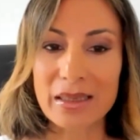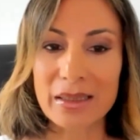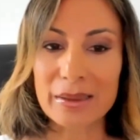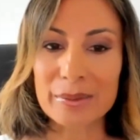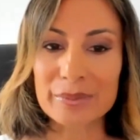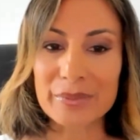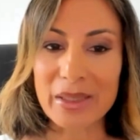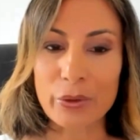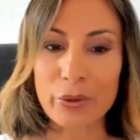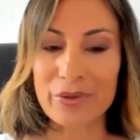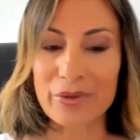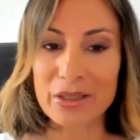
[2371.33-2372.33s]

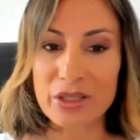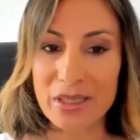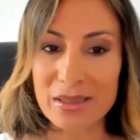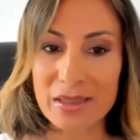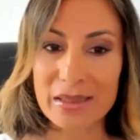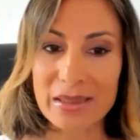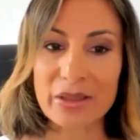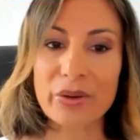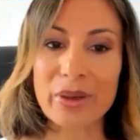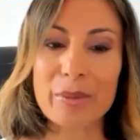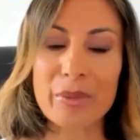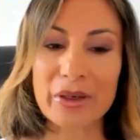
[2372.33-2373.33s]
or franchises
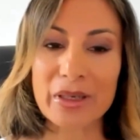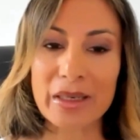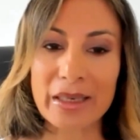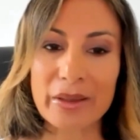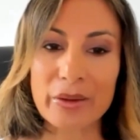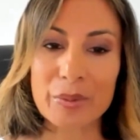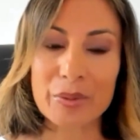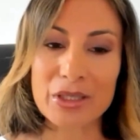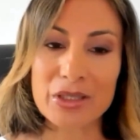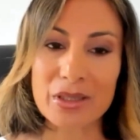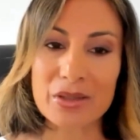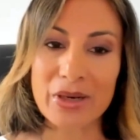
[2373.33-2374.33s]
integrate marketing and
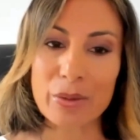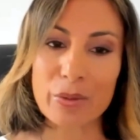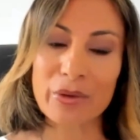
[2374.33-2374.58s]
operations, right?